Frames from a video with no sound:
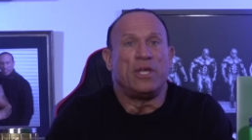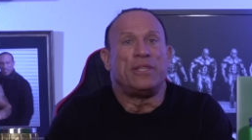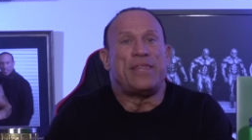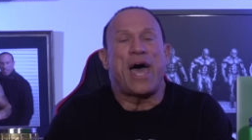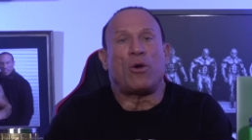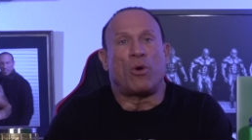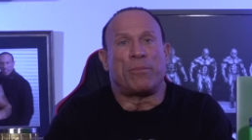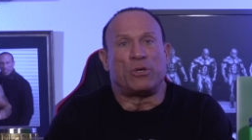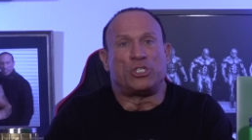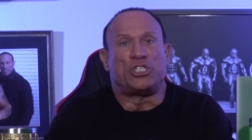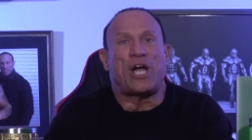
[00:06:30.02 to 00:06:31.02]
That
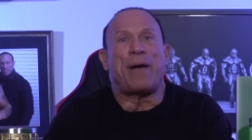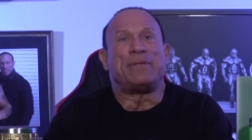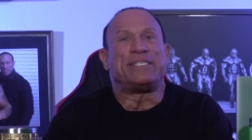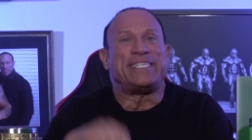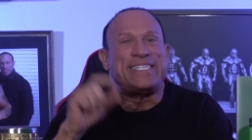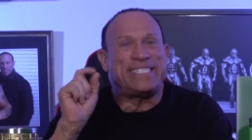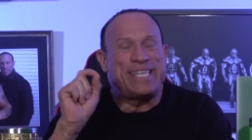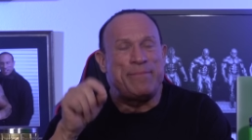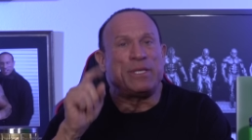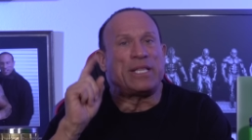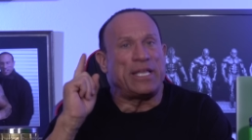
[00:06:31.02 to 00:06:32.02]
hormone's job is to
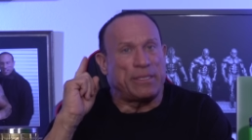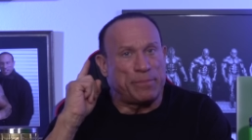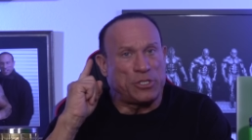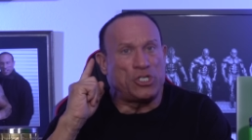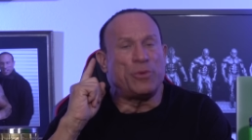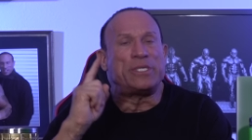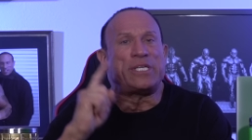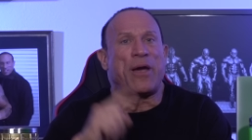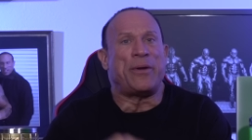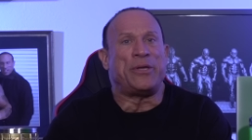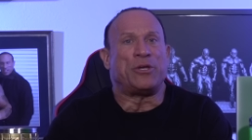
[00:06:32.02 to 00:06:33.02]
stimulate the
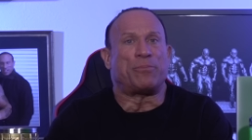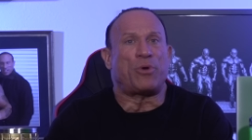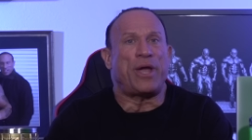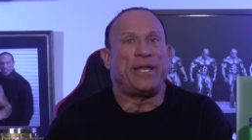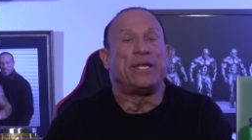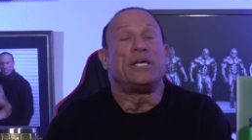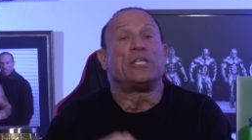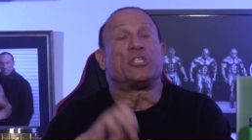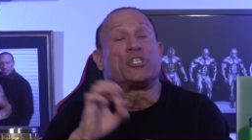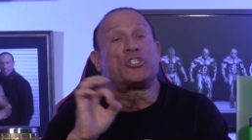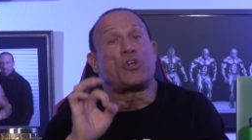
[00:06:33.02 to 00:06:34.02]
pituitary in your brain
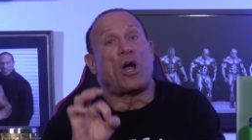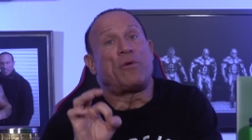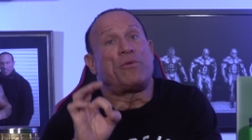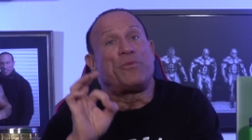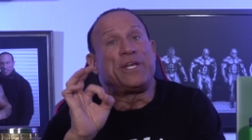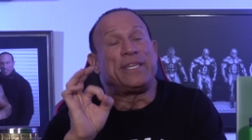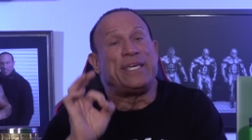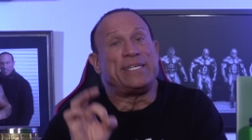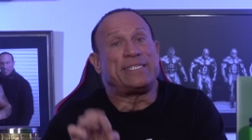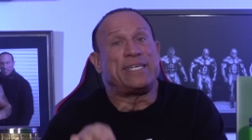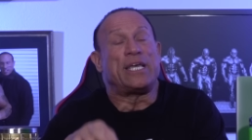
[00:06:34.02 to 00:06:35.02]
to start
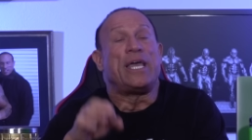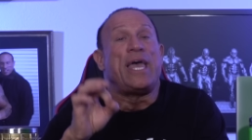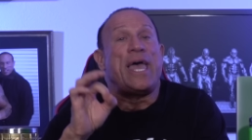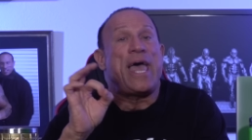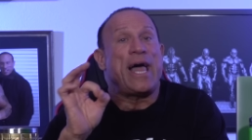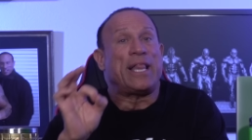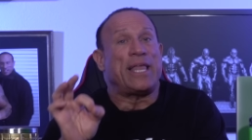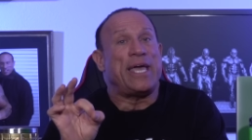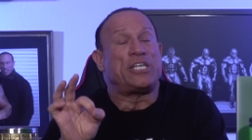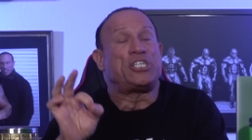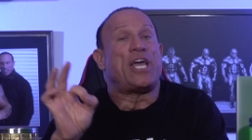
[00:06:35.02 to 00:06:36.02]
releasing
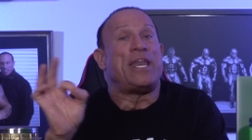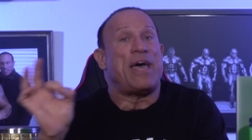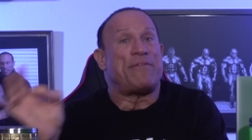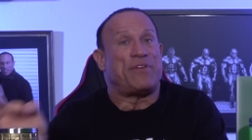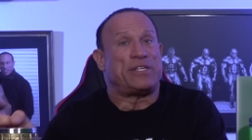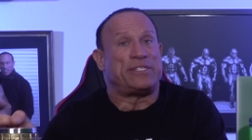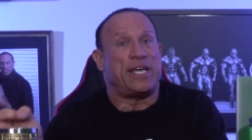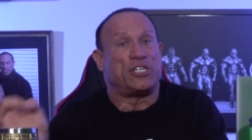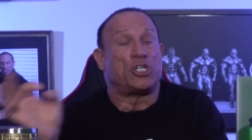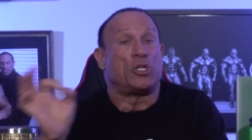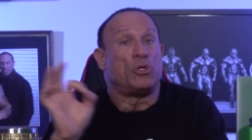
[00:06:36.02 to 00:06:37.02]
LH and
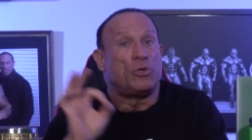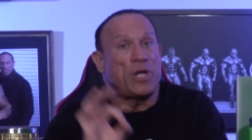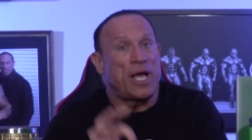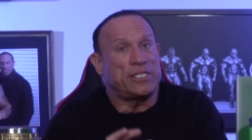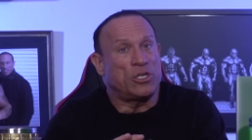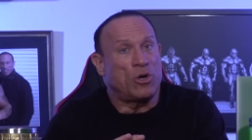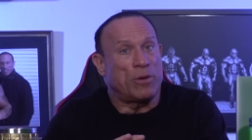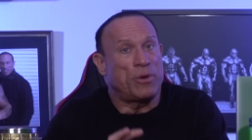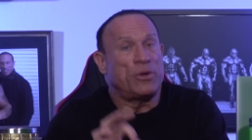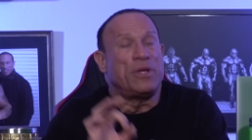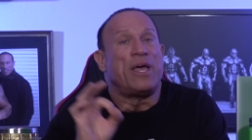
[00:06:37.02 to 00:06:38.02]
FSH, luteinizing
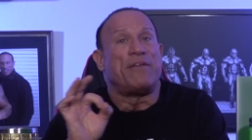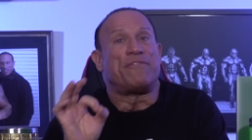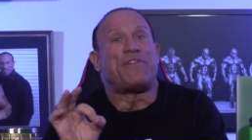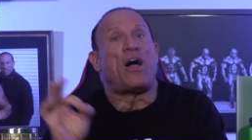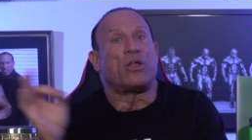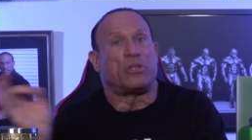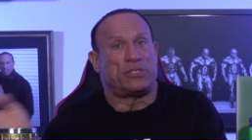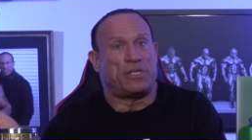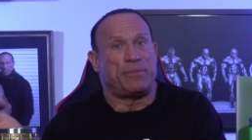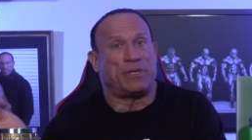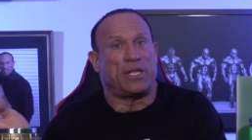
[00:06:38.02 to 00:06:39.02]
hormone and follicle
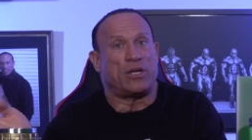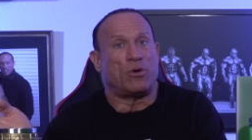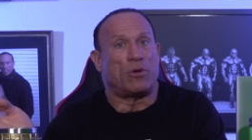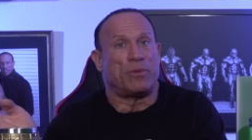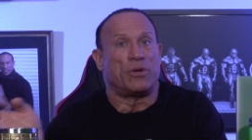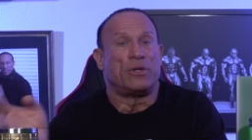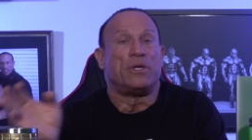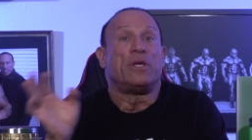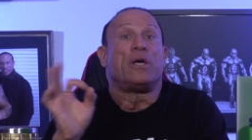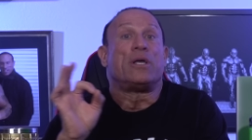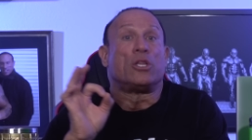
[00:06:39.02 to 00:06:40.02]
stimulating hormone.
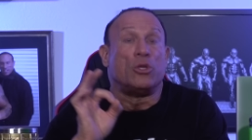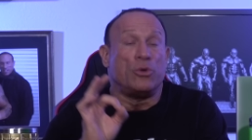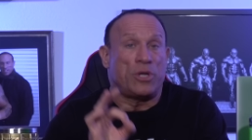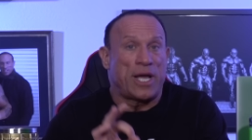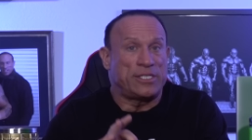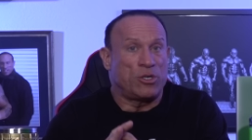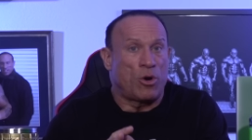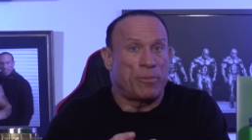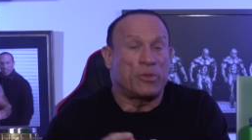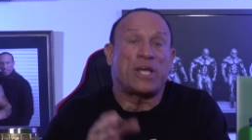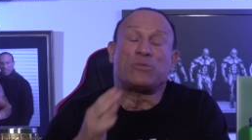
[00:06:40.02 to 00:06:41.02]
Luteinizing
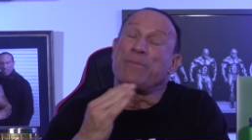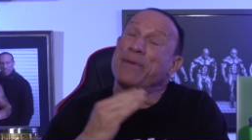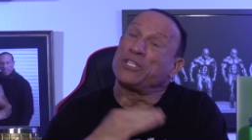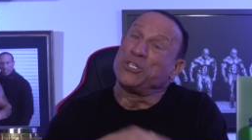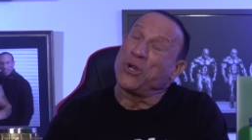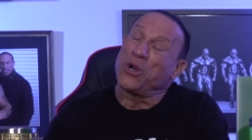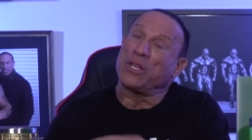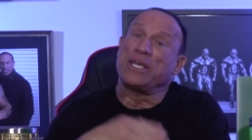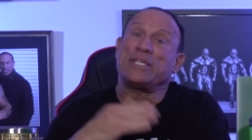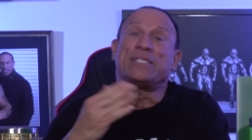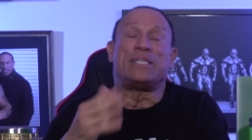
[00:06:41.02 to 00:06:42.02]
hormone, as we mentioned
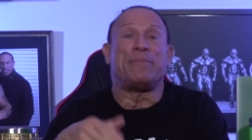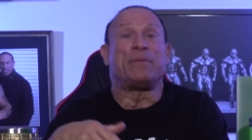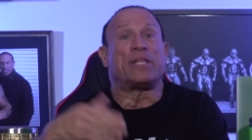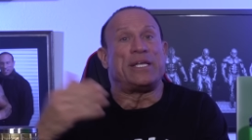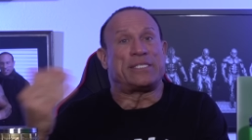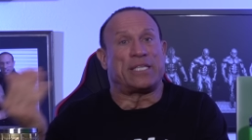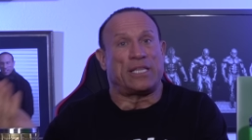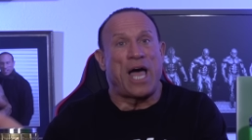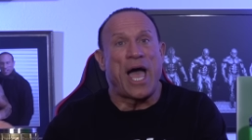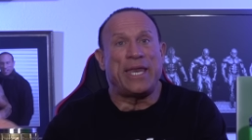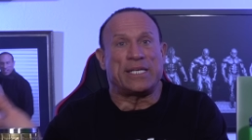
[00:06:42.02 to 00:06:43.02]
earlier, stimulates the
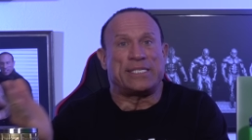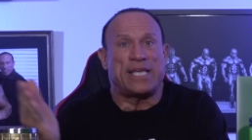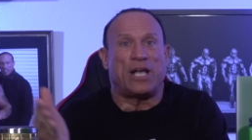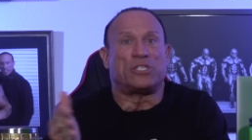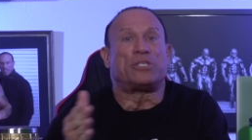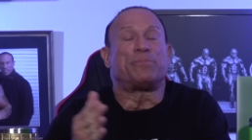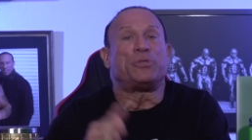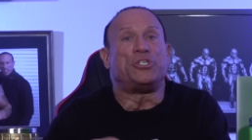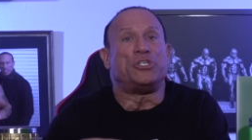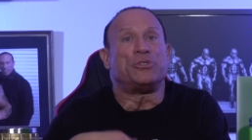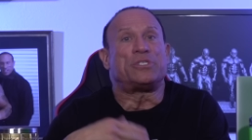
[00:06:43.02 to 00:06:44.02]
Leydig cells to
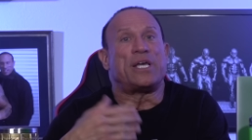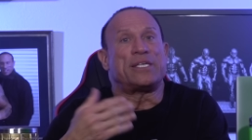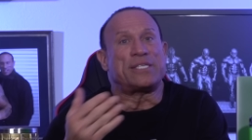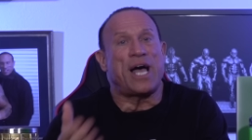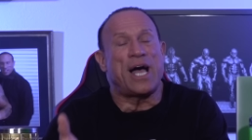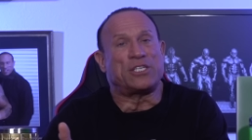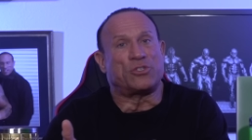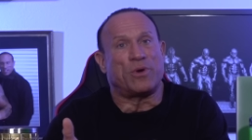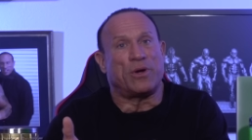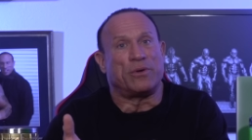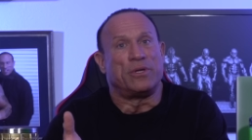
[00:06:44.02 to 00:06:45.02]
produce
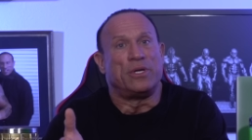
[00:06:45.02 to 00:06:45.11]
testosterone.